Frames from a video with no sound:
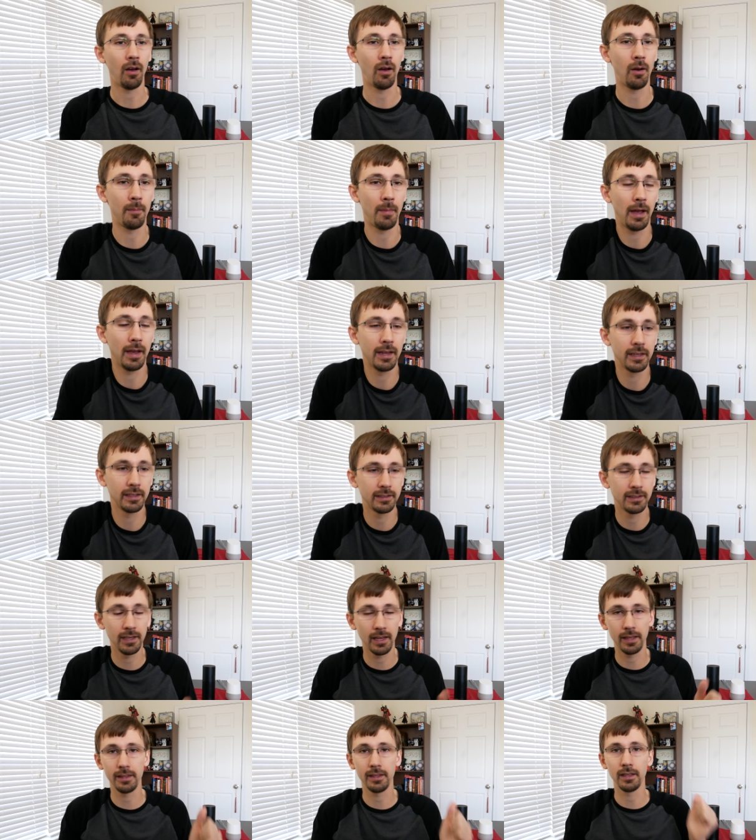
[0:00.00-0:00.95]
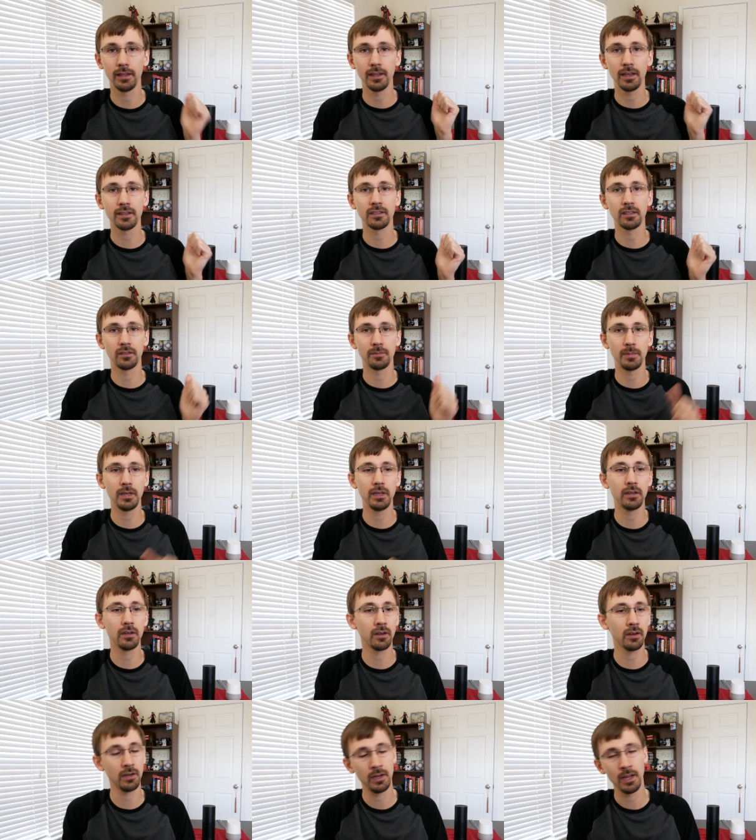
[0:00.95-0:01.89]
Um, I can say the Alexa
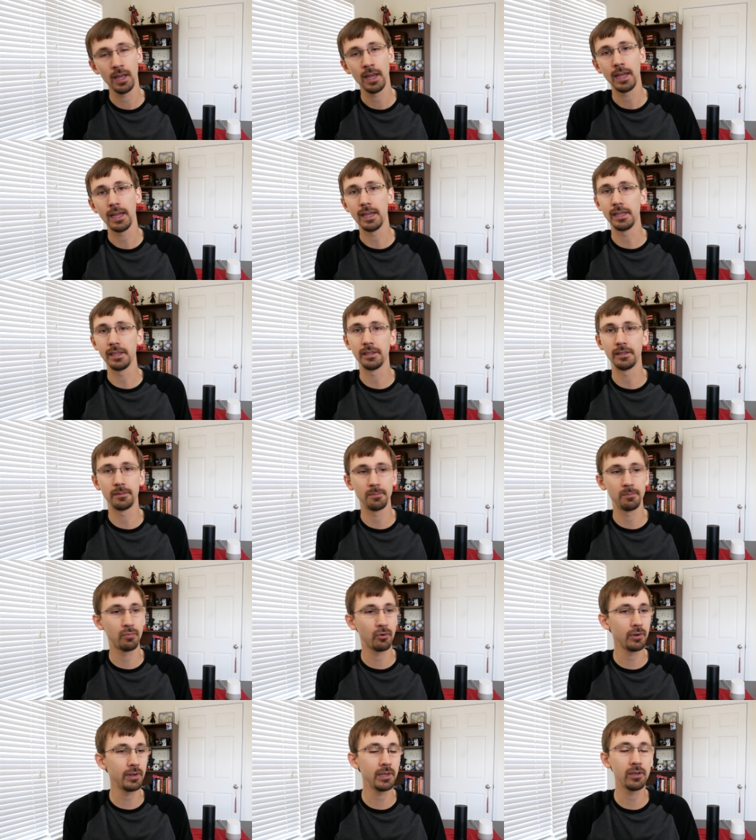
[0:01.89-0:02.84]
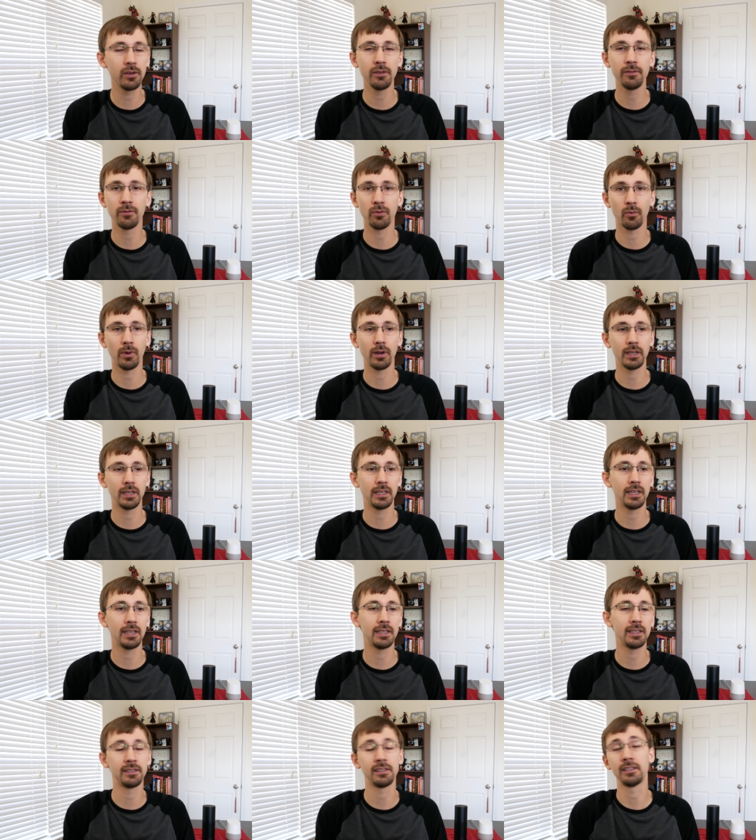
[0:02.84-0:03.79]
speaker is pretty good for what it
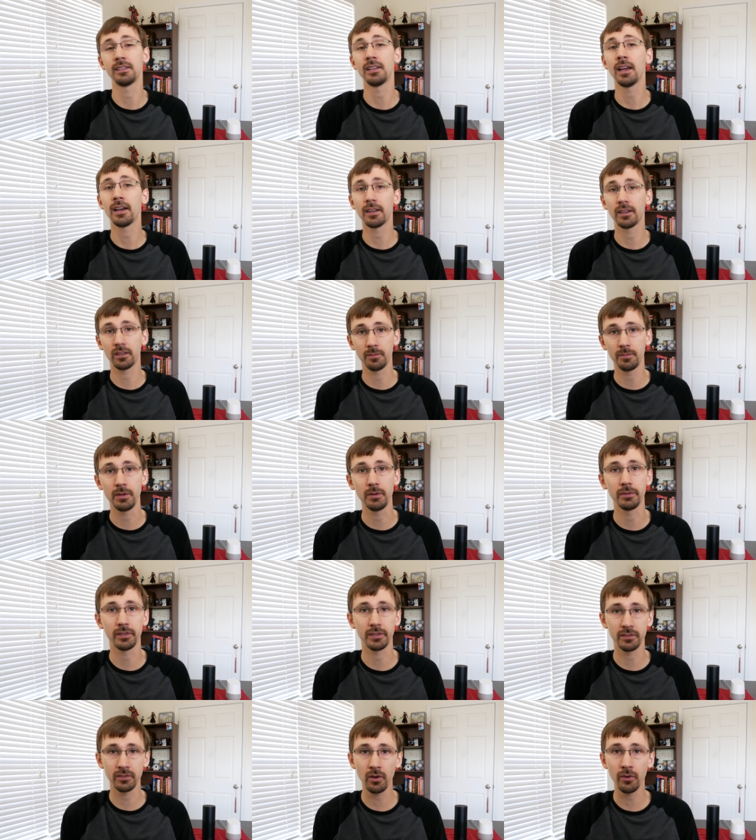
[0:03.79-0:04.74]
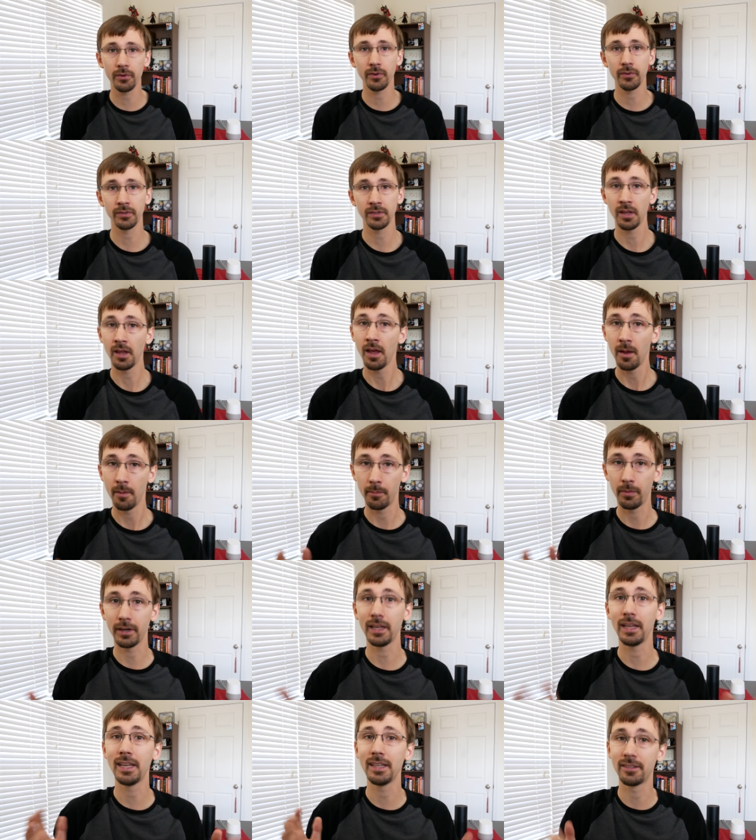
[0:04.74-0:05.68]
is. It's not going to compete with a Sonos,
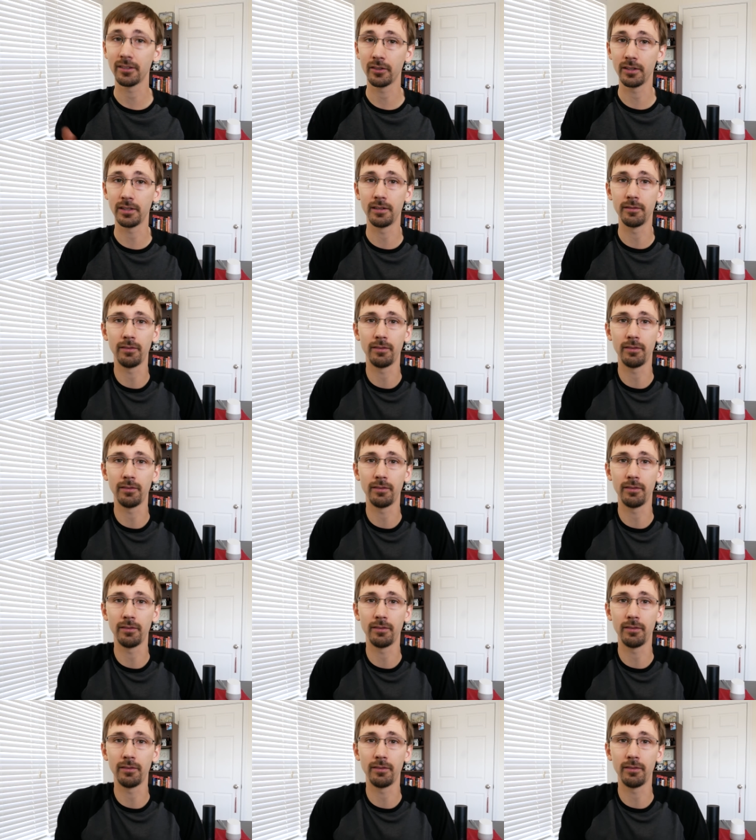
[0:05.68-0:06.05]
but it is a good